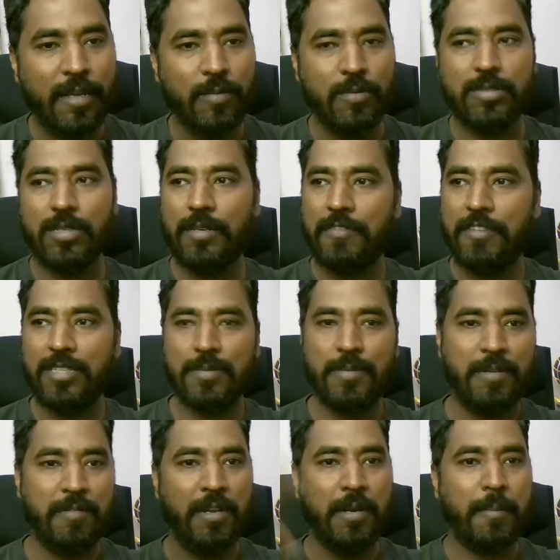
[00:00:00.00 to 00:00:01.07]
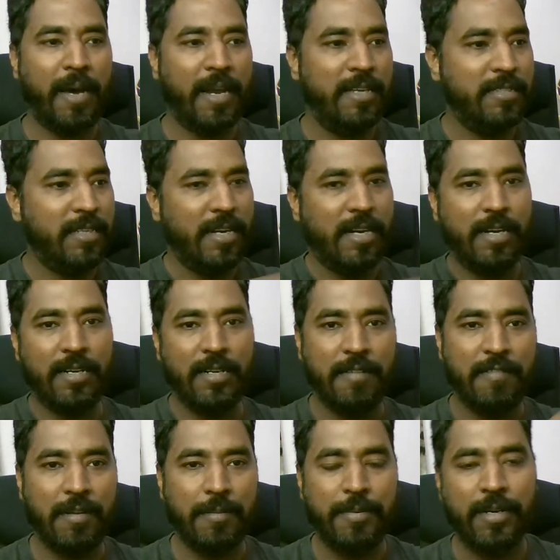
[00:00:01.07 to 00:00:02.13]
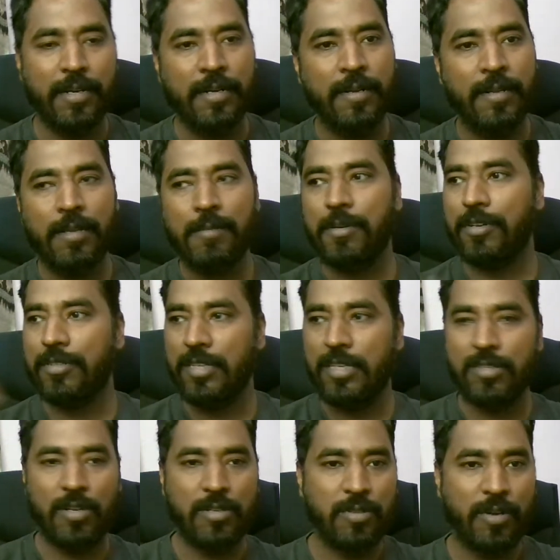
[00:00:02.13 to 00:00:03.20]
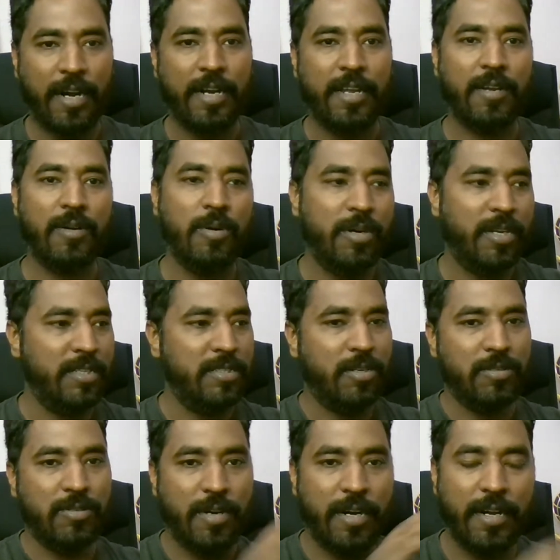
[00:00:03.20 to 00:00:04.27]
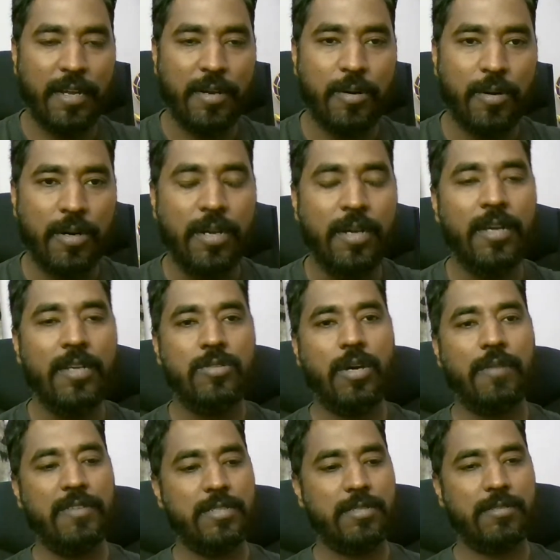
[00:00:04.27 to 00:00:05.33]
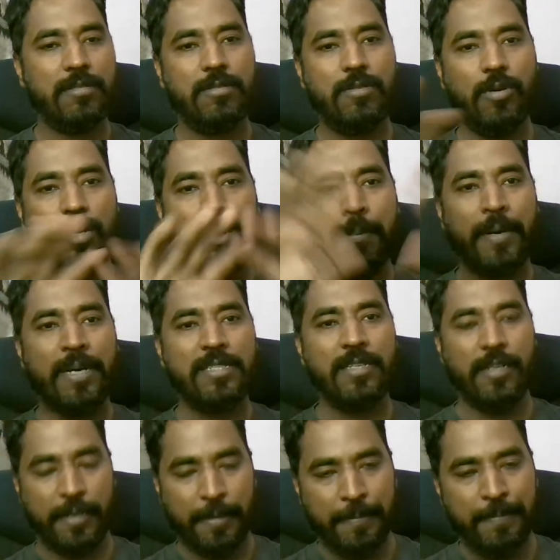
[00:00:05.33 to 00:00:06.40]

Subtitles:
What's the difference between a manager and a developer? Because he's also writing code, he's also writing code. So I was totally puzzled.